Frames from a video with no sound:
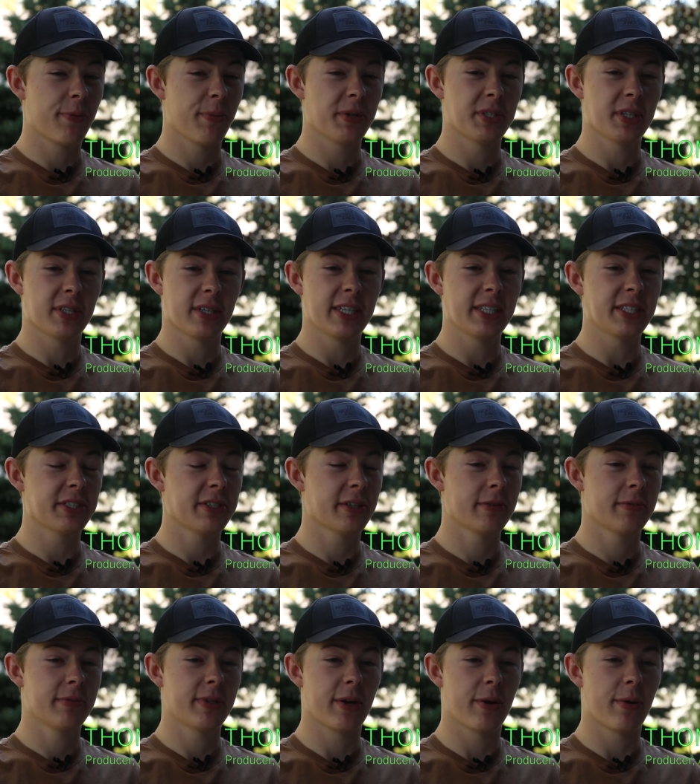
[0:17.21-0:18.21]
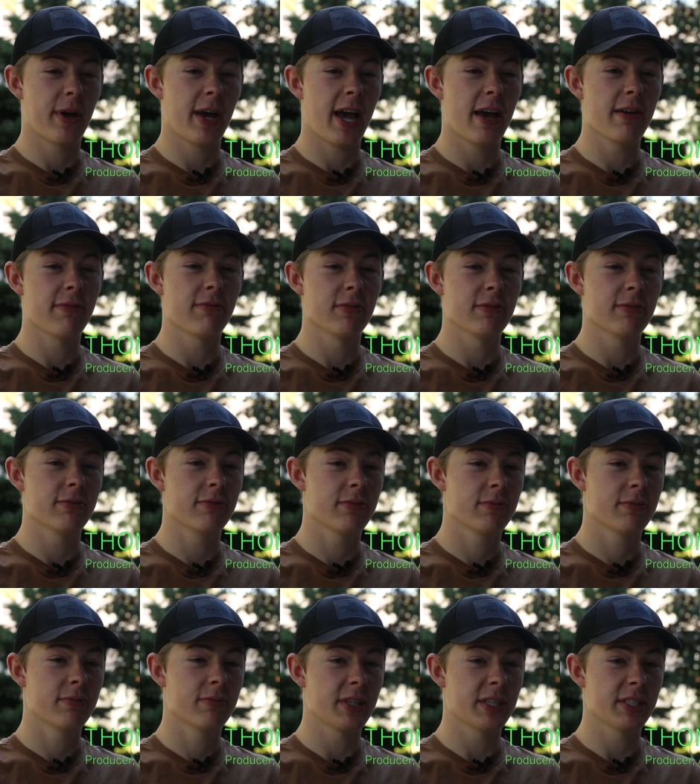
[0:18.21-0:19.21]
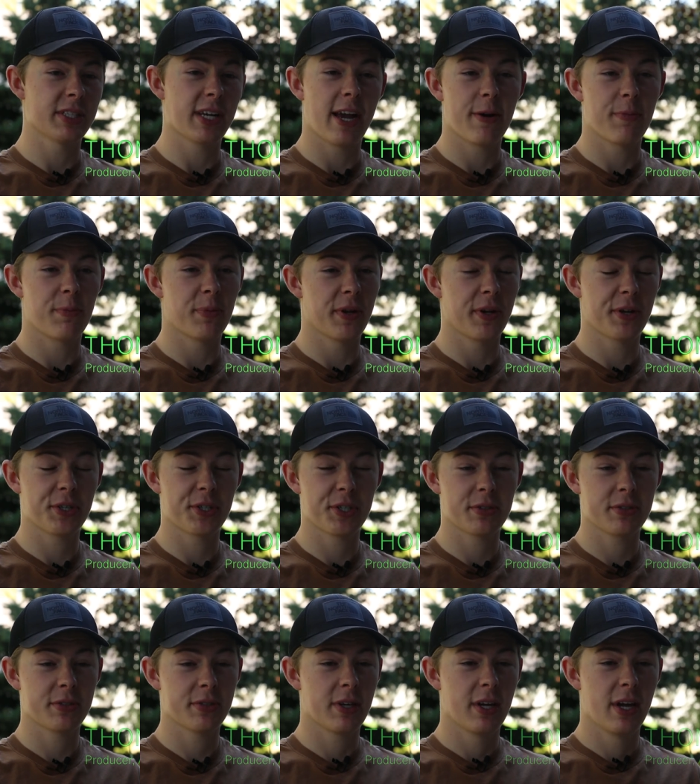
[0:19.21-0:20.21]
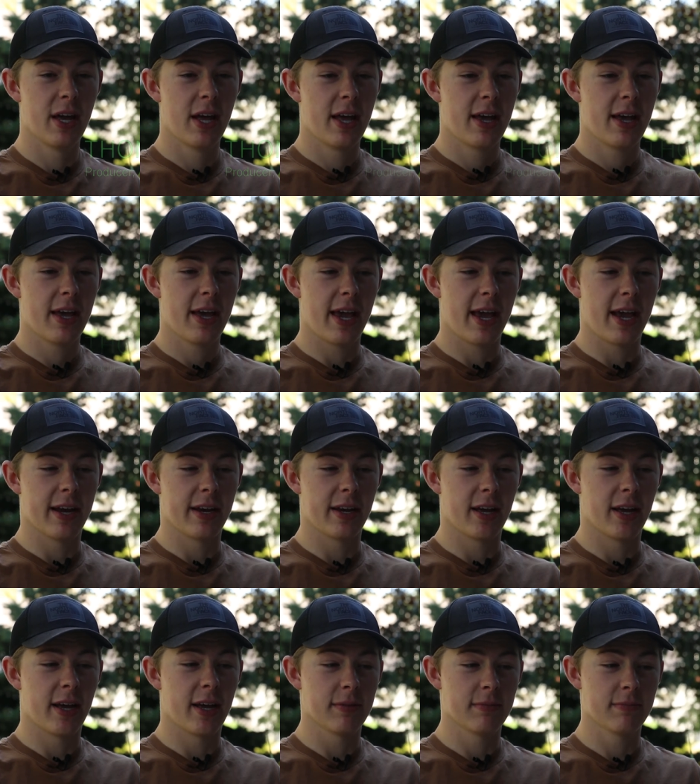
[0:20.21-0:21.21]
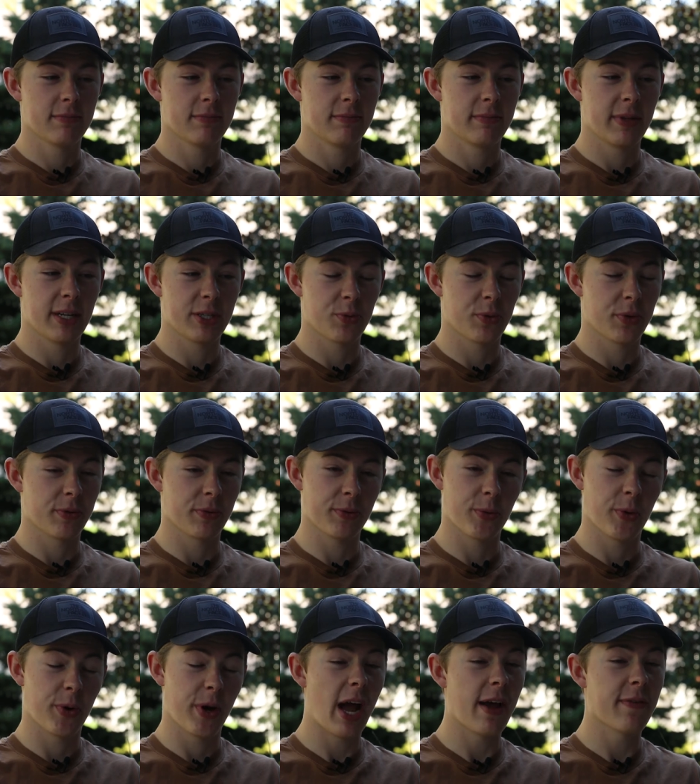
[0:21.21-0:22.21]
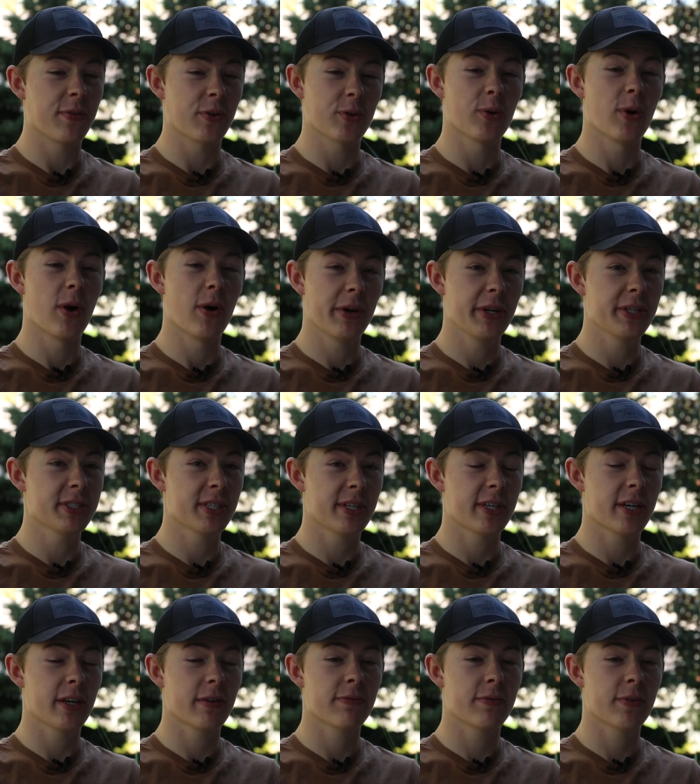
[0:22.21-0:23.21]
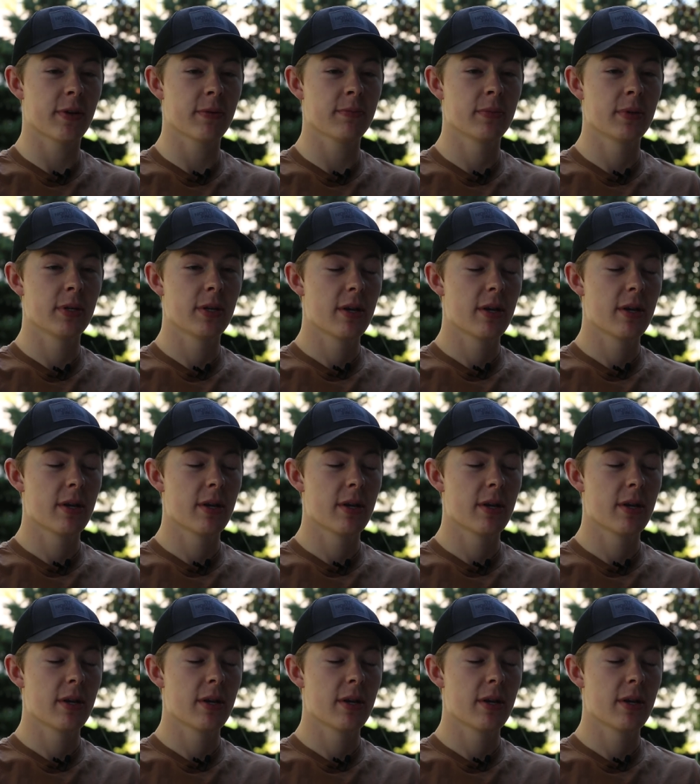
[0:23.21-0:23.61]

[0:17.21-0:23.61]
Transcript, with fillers: It's at least you know half of the entire production, and uh, that's when where half your quality is going to come from.